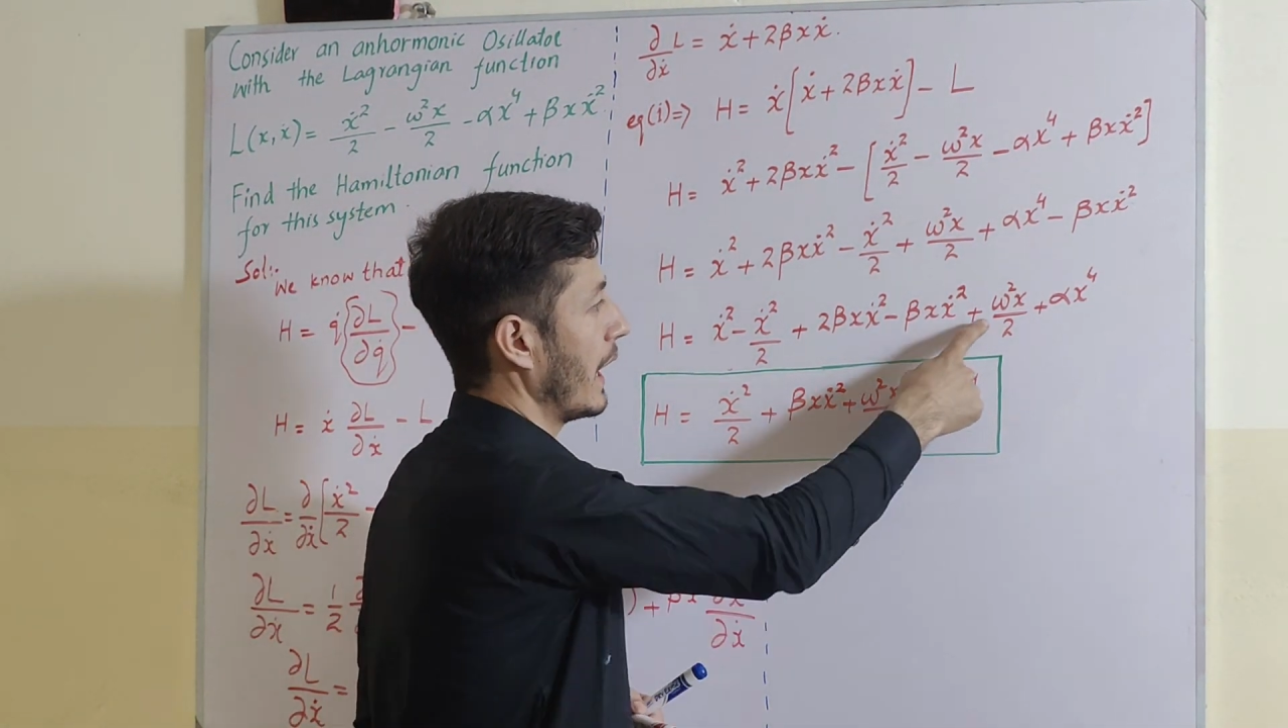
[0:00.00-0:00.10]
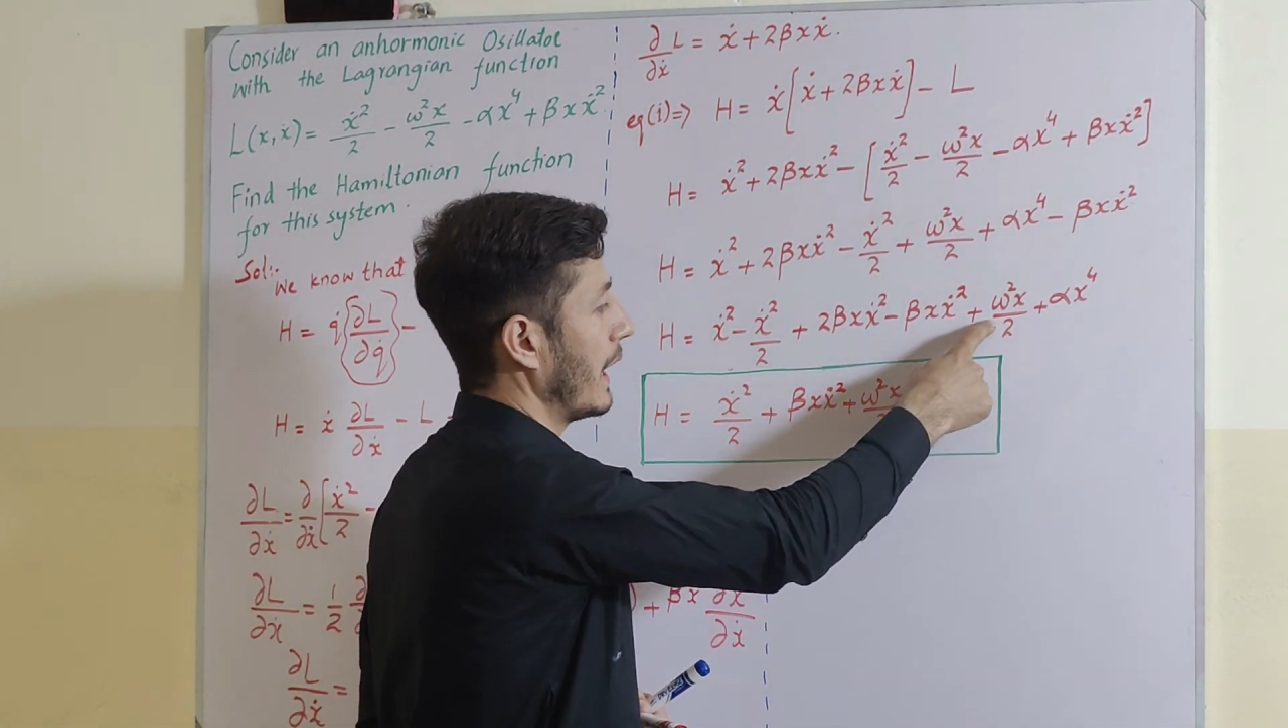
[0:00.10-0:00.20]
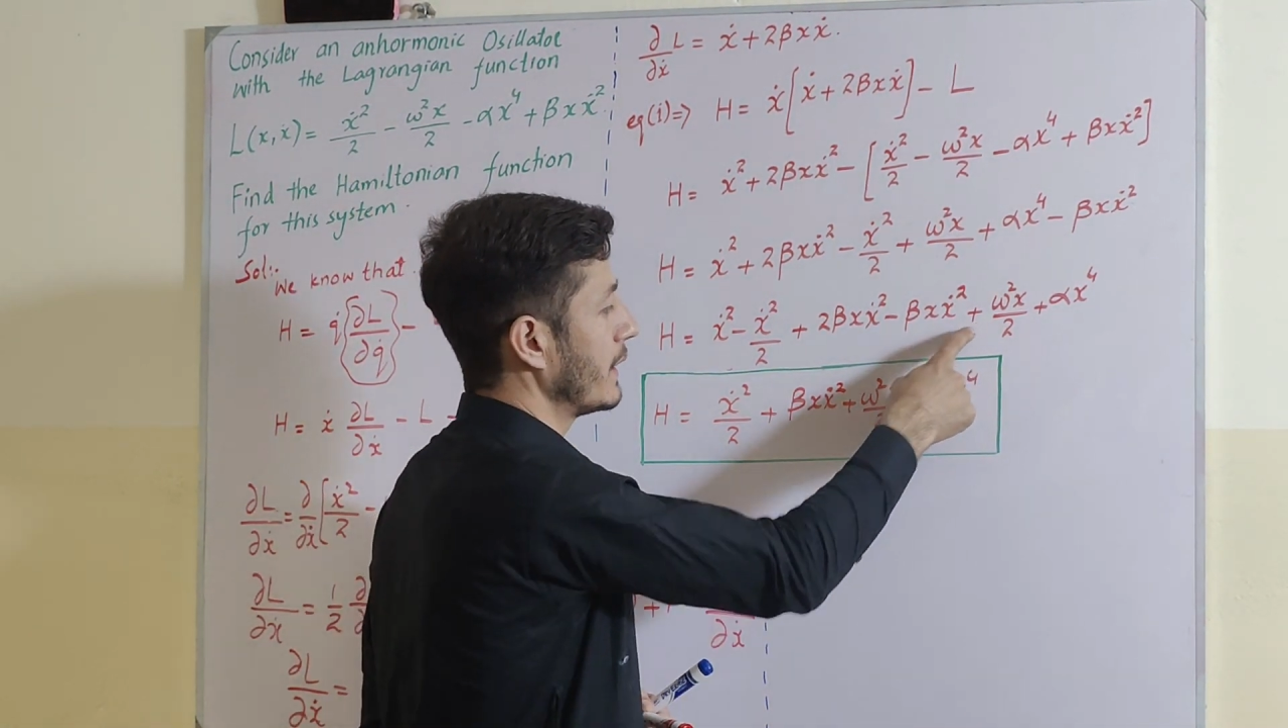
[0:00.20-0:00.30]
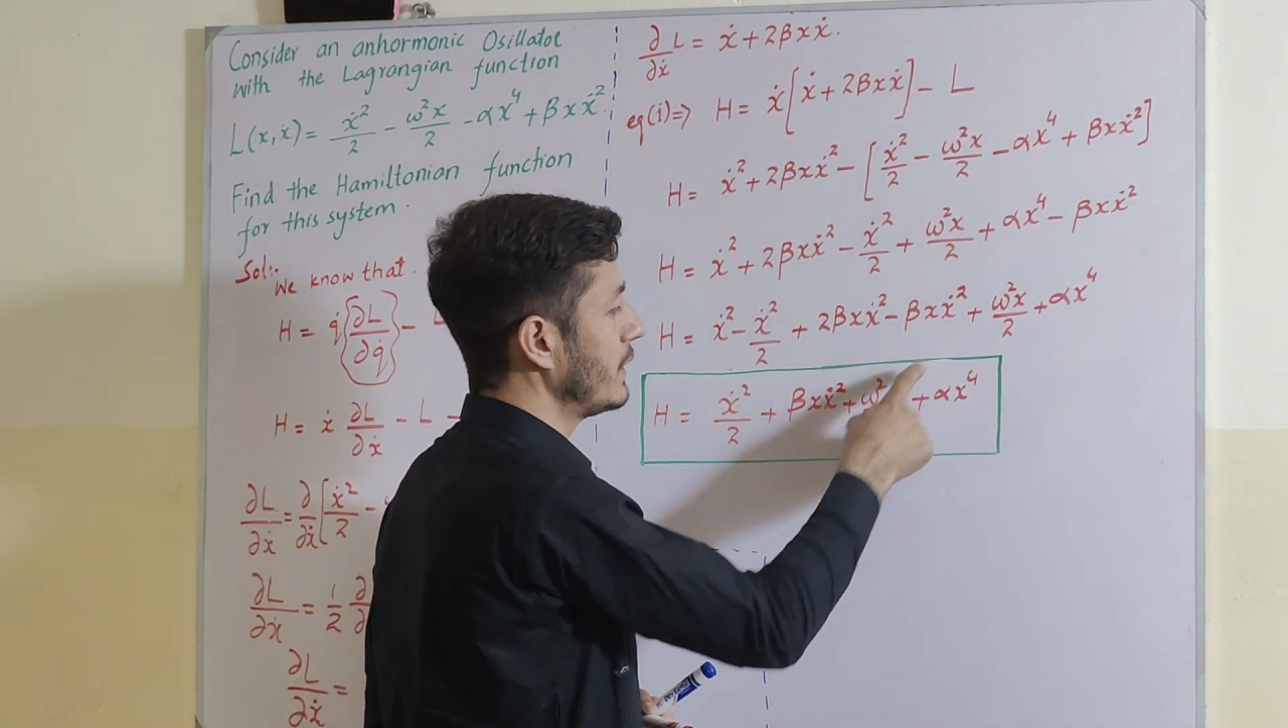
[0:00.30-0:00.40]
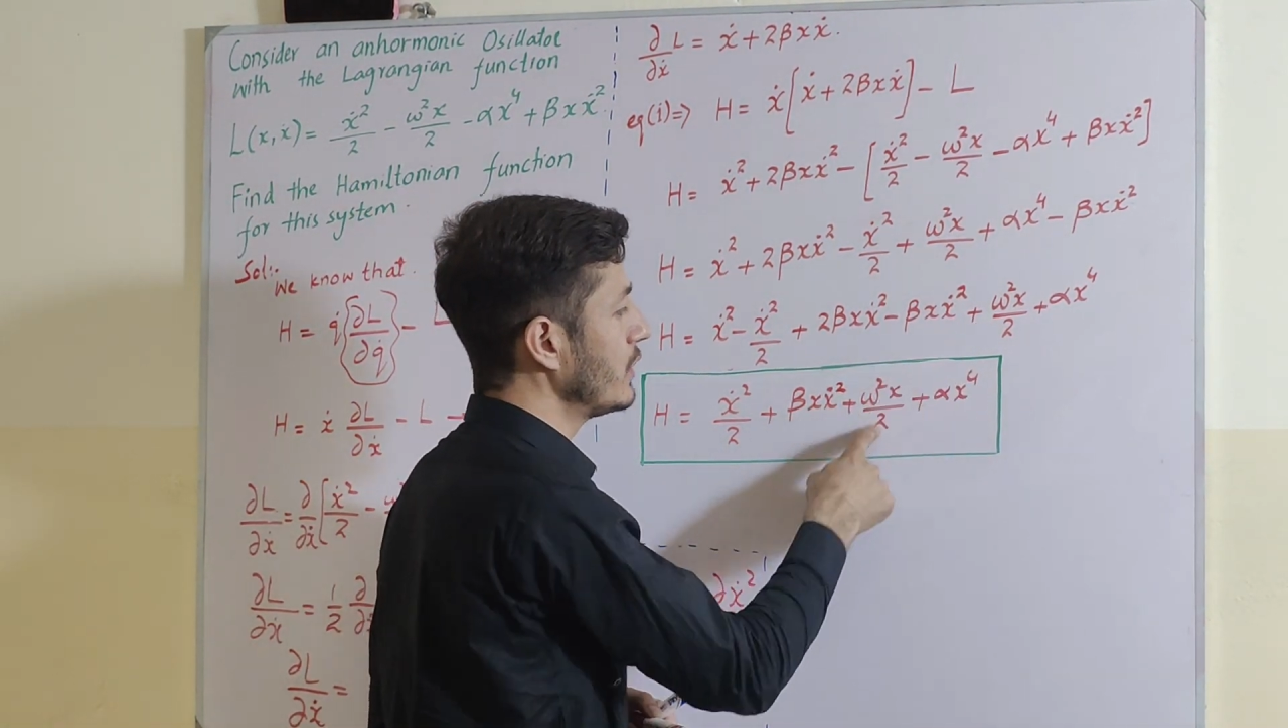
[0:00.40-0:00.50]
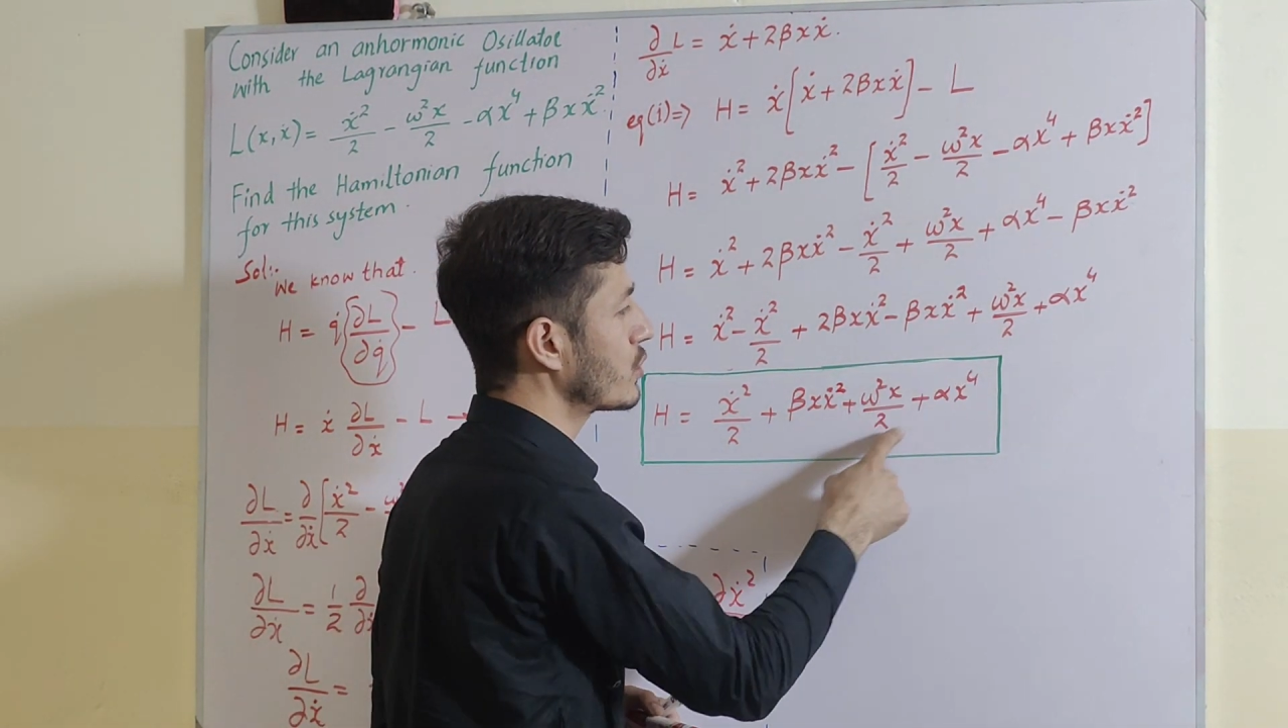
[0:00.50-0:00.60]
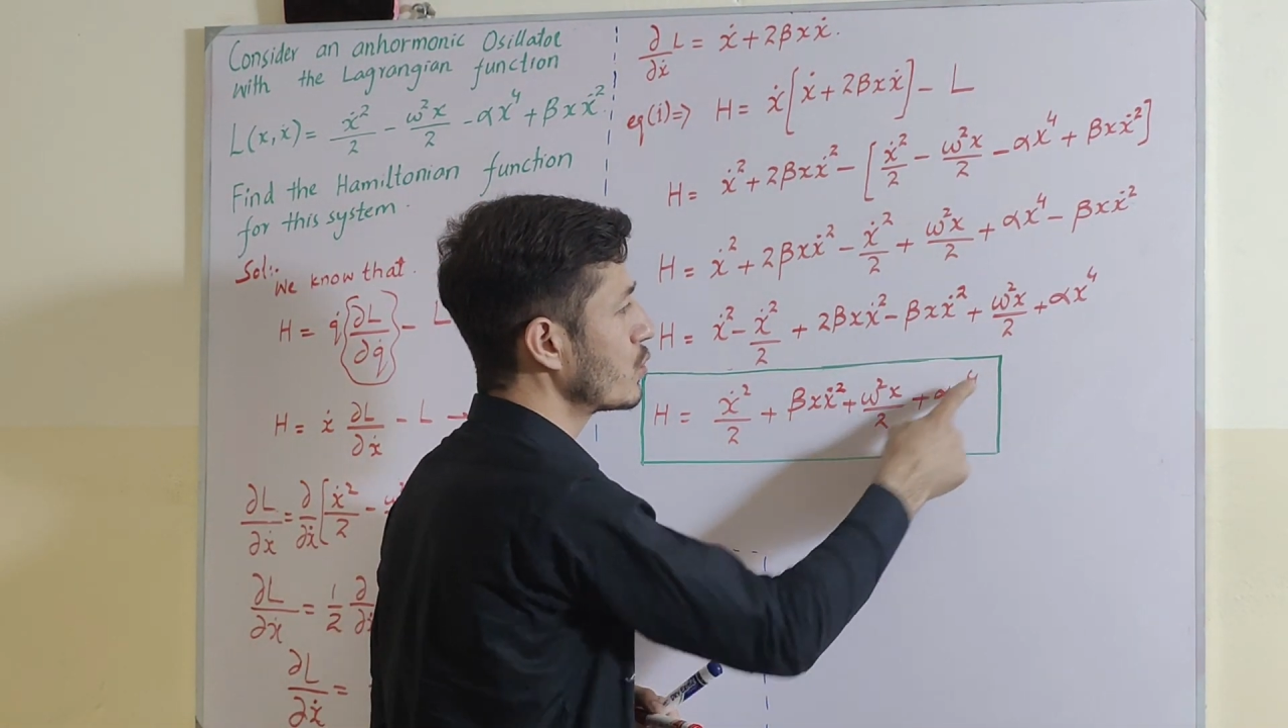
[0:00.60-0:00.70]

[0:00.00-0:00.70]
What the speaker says: And these